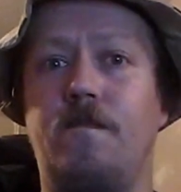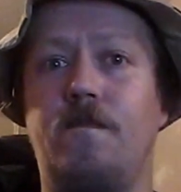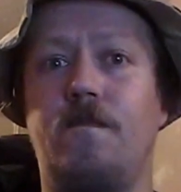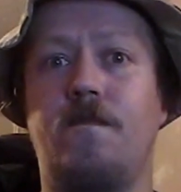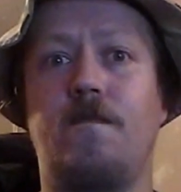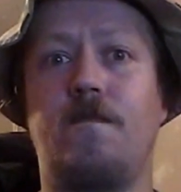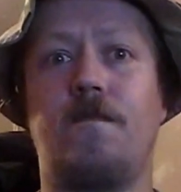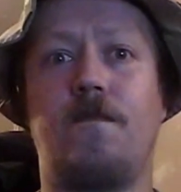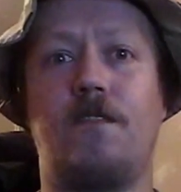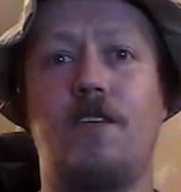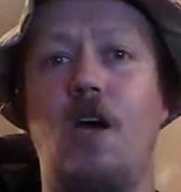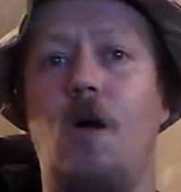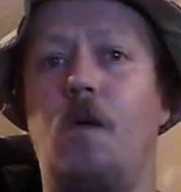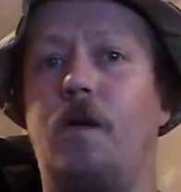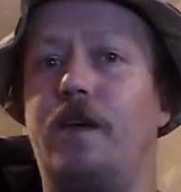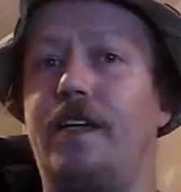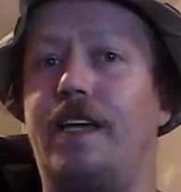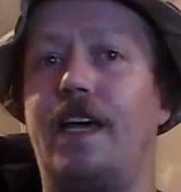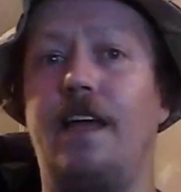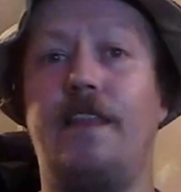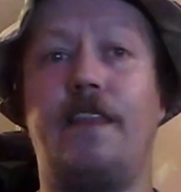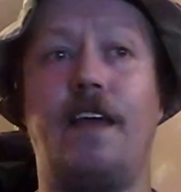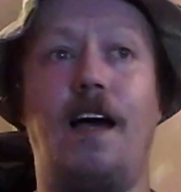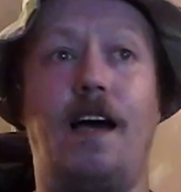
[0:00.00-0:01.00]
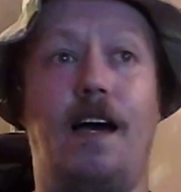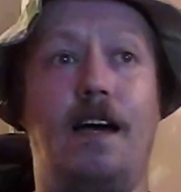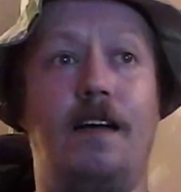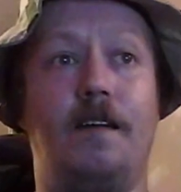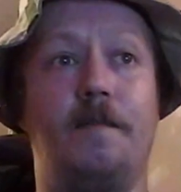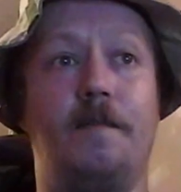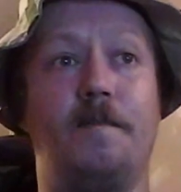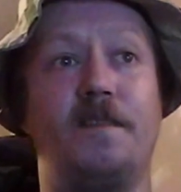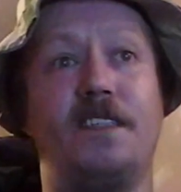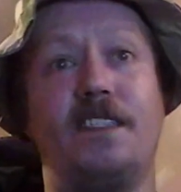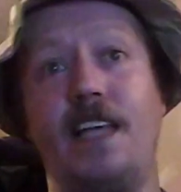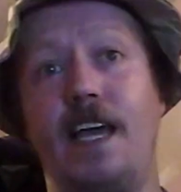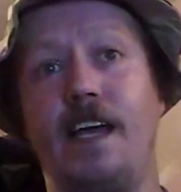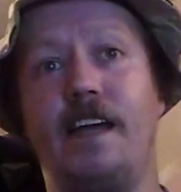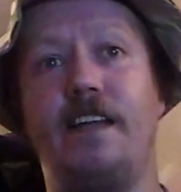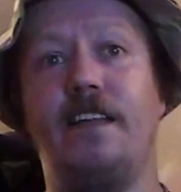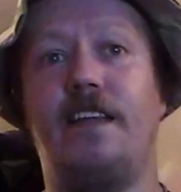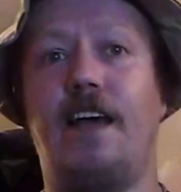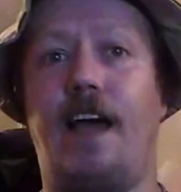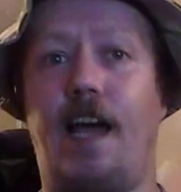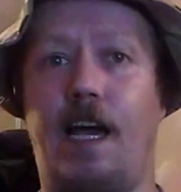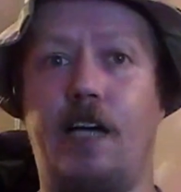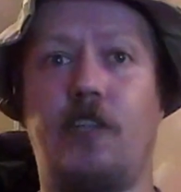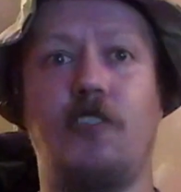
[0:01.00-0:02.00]
go and get the items needed
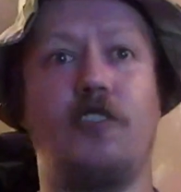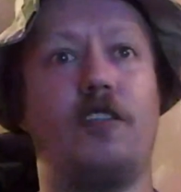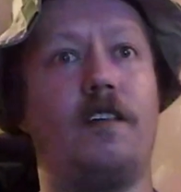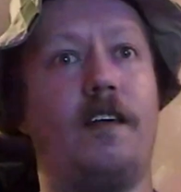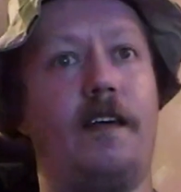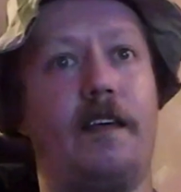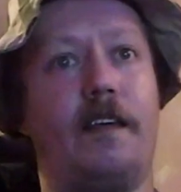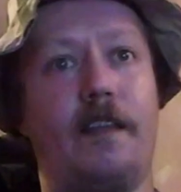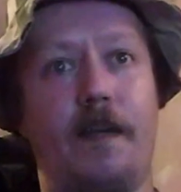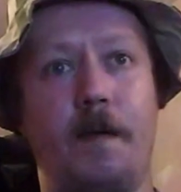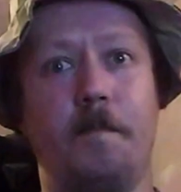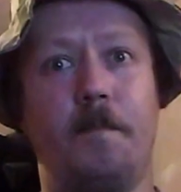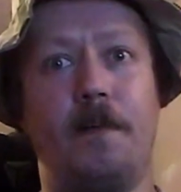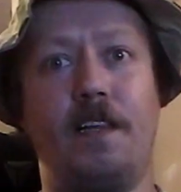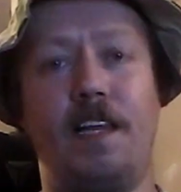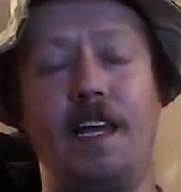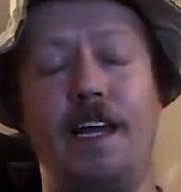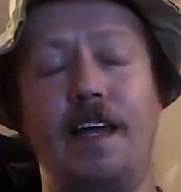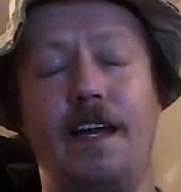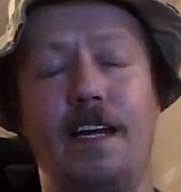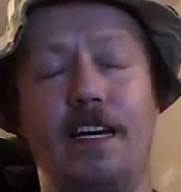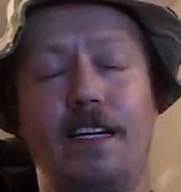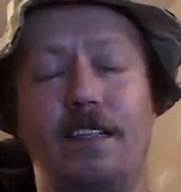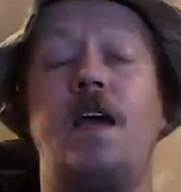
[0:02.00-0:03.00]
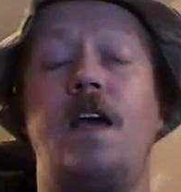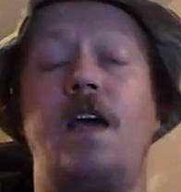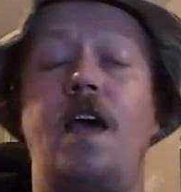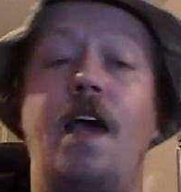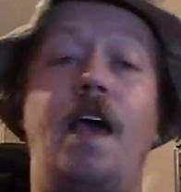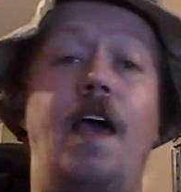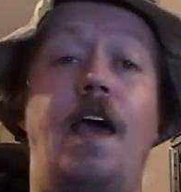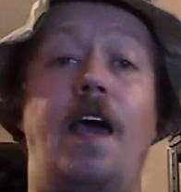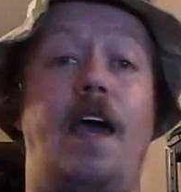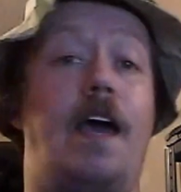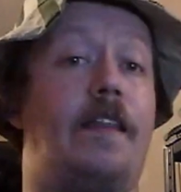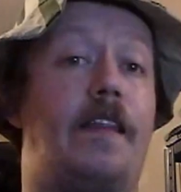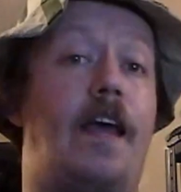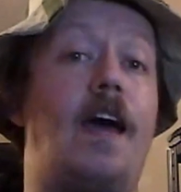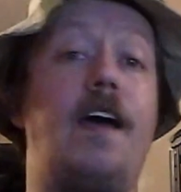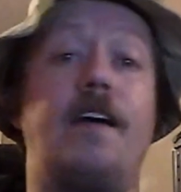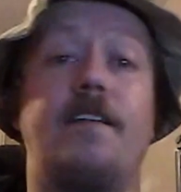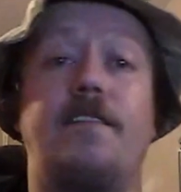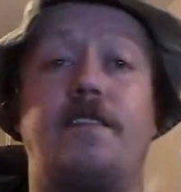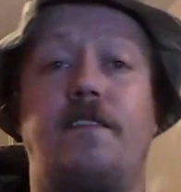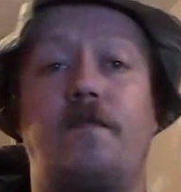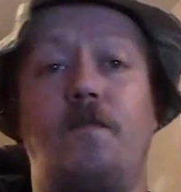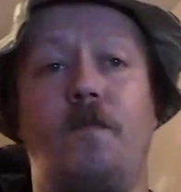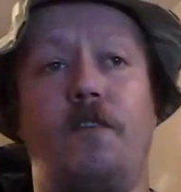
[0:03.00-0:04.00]
to actually complete it. And
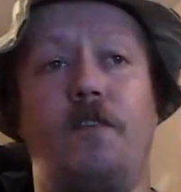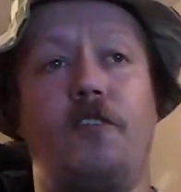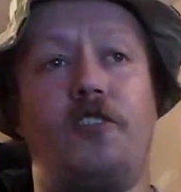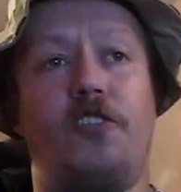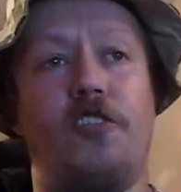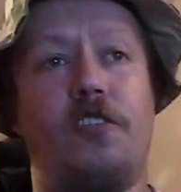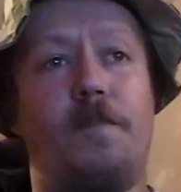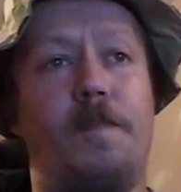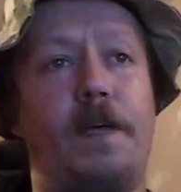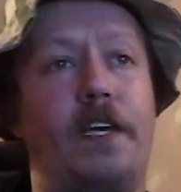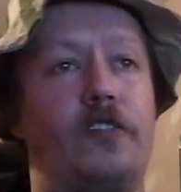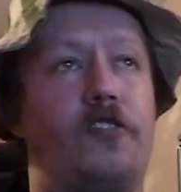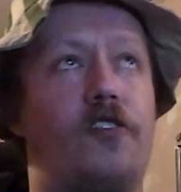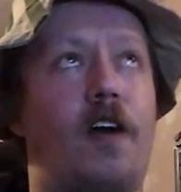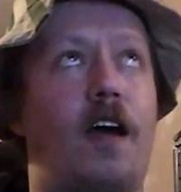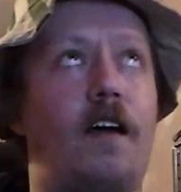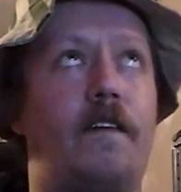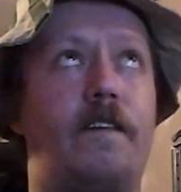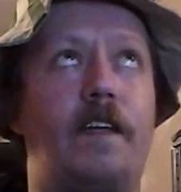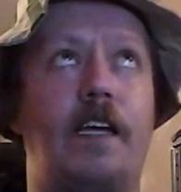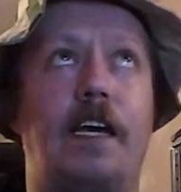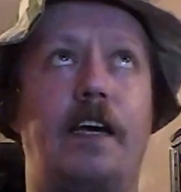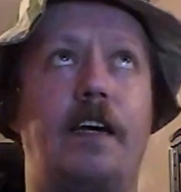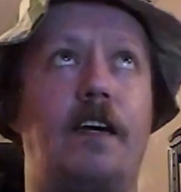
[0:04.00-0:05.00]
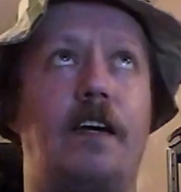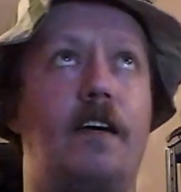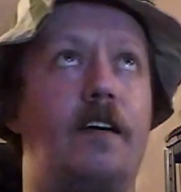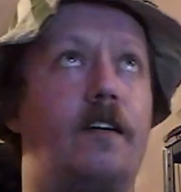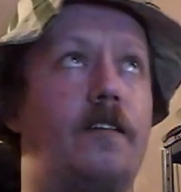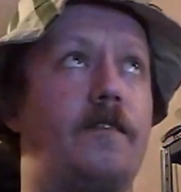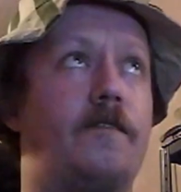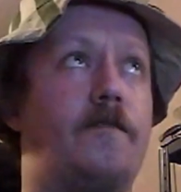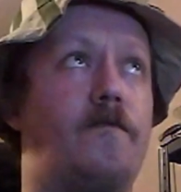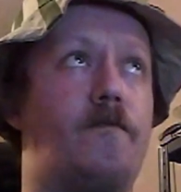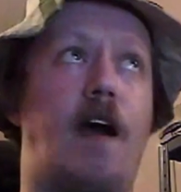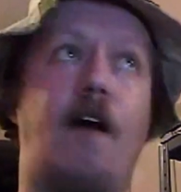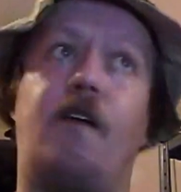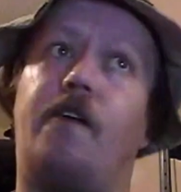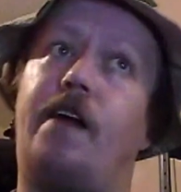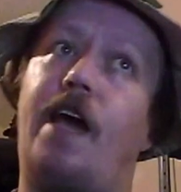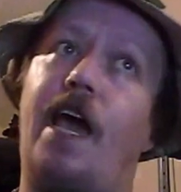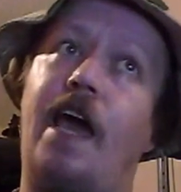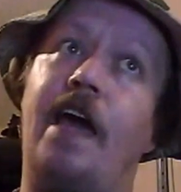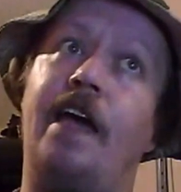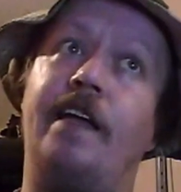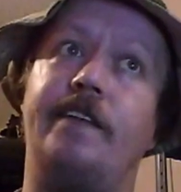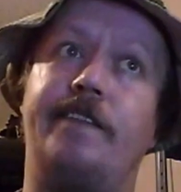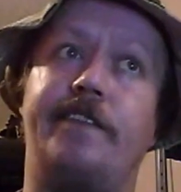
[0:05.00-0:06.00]
next, we'll just be traveling Route
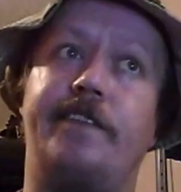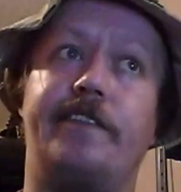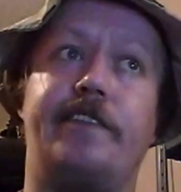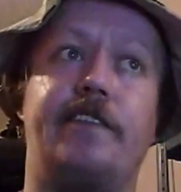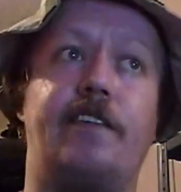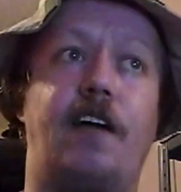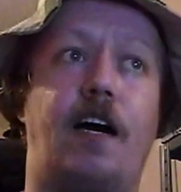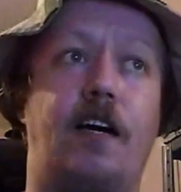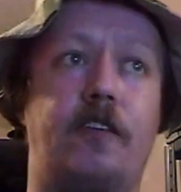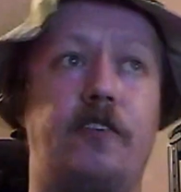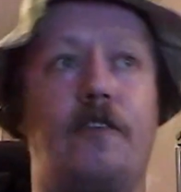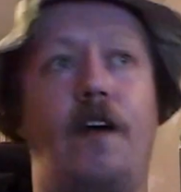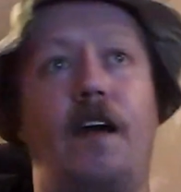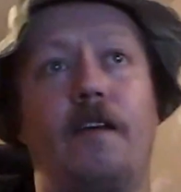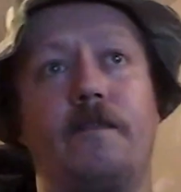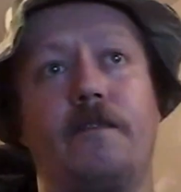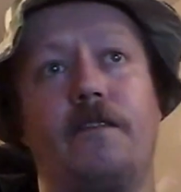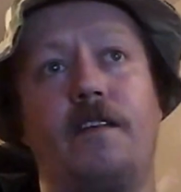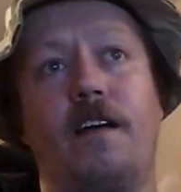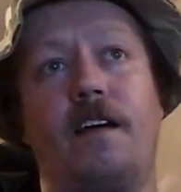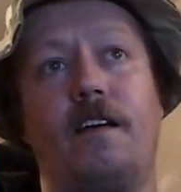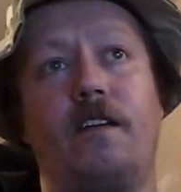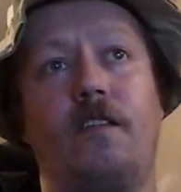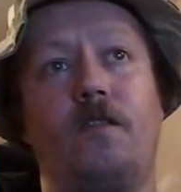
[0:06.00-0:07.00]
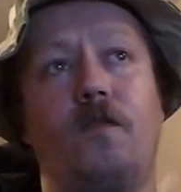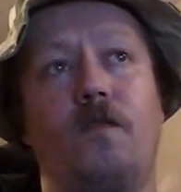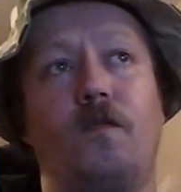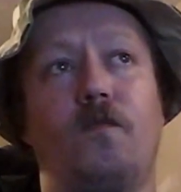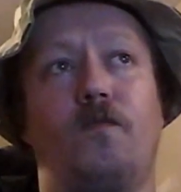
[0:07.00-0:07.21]
8, Underground Tunnel,